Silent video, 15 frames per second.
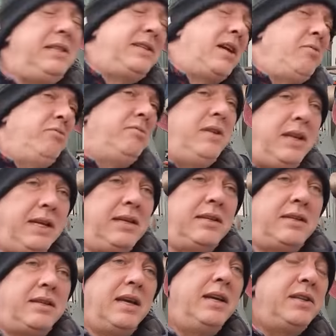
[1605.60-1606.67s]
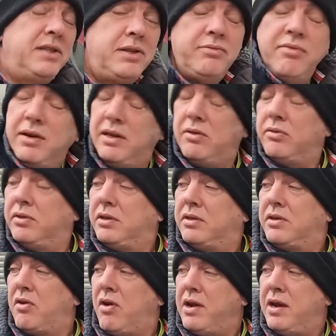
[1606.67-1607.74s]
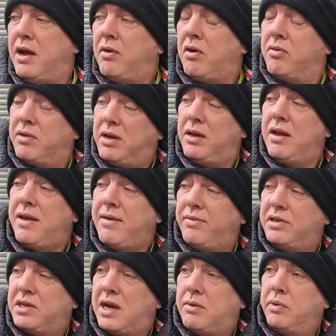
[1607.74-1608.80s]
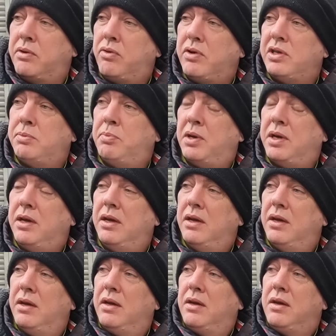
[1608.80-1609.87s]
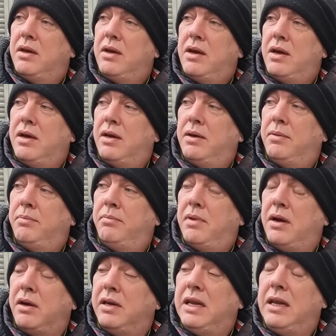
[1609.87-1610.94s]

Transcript: don't need this to run it on the dyno. I'm gonna have a chat with Crispy. Um, i